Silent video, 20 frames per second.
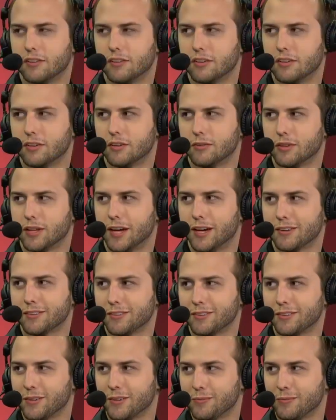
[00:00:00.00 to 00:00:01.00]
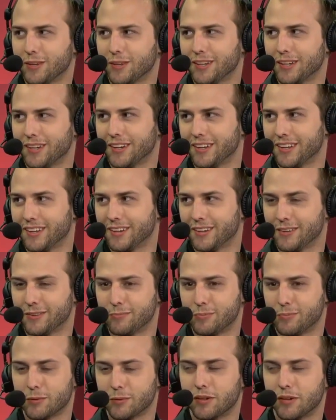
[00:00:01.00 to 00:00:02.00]
to relax a little bit
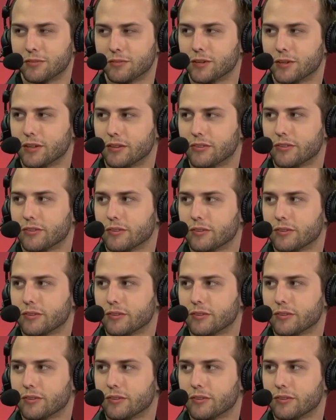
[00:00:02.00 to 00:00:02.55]
and pick better fights.